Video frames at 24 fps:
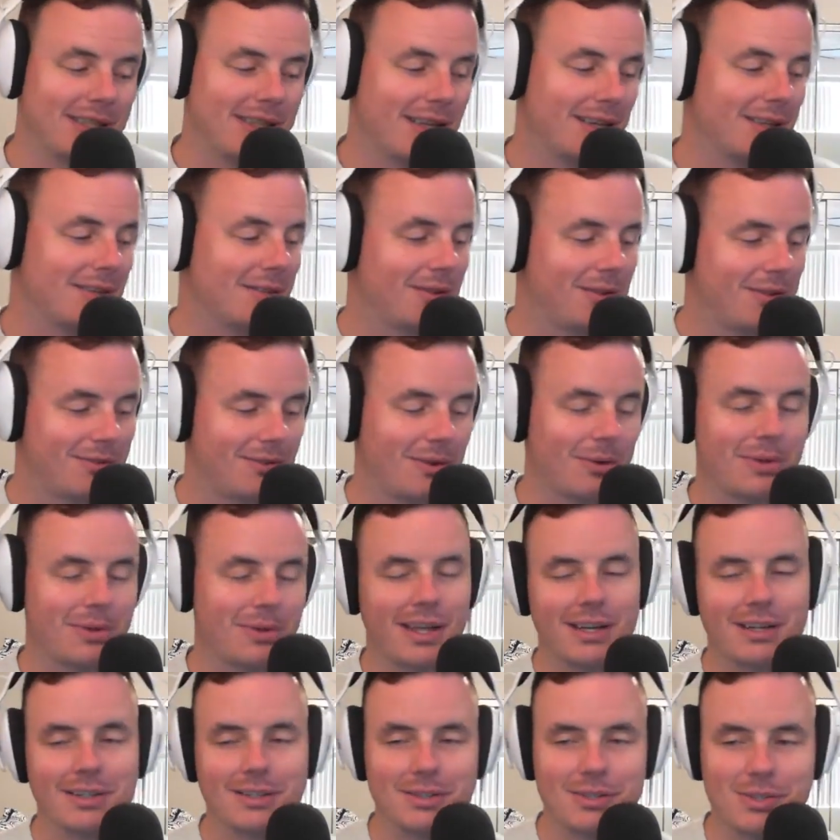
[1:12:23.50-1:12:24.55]
and then I'll throw that
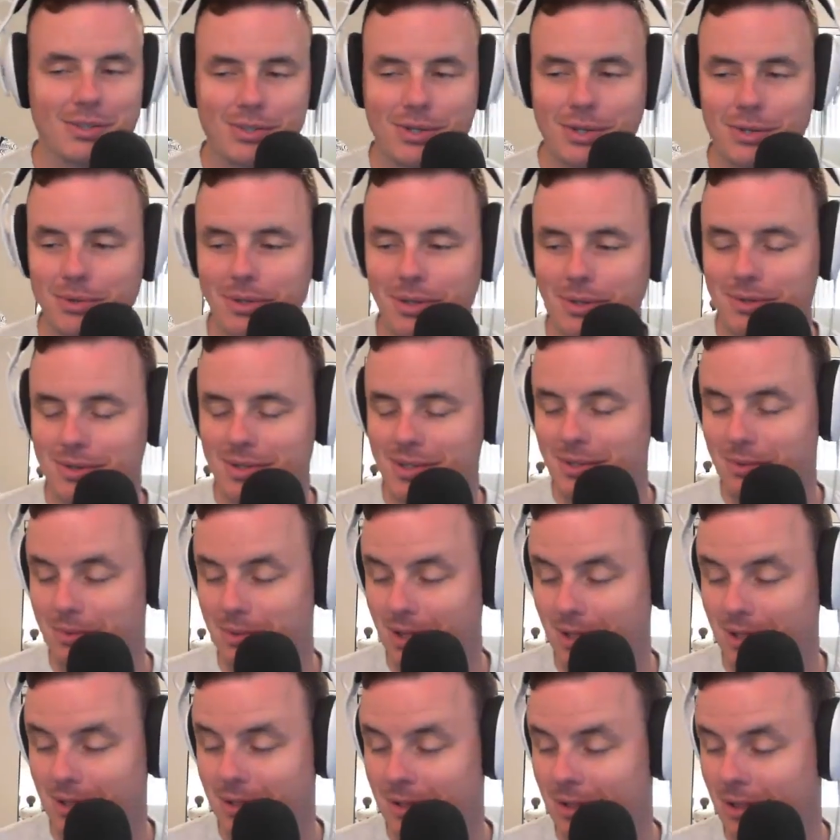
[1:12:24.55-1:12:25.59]
in our show notes as
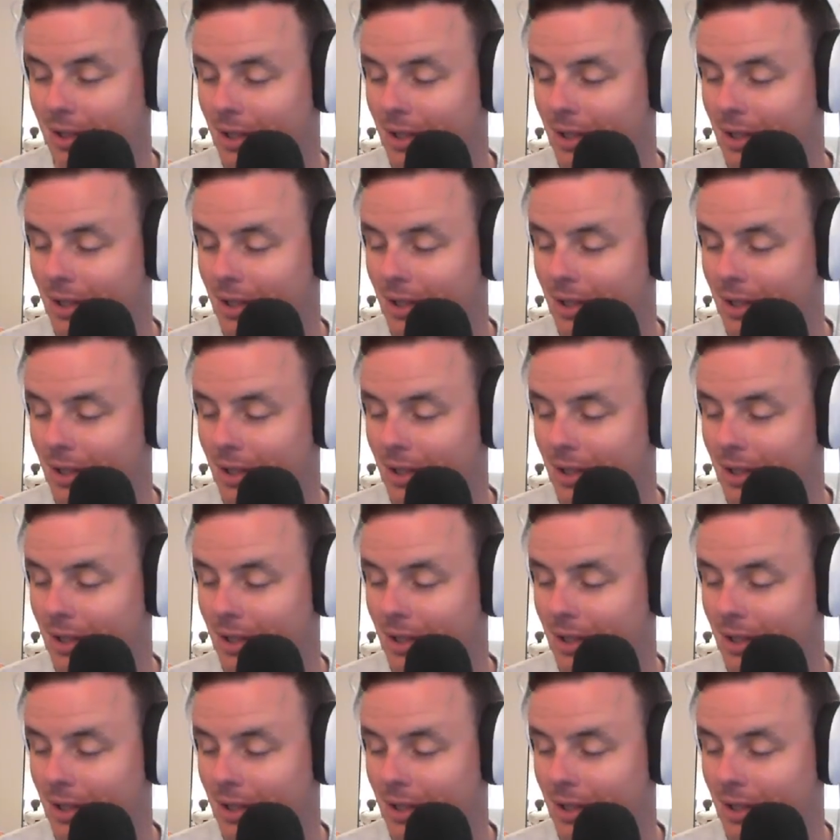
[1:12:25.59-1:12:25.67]
well.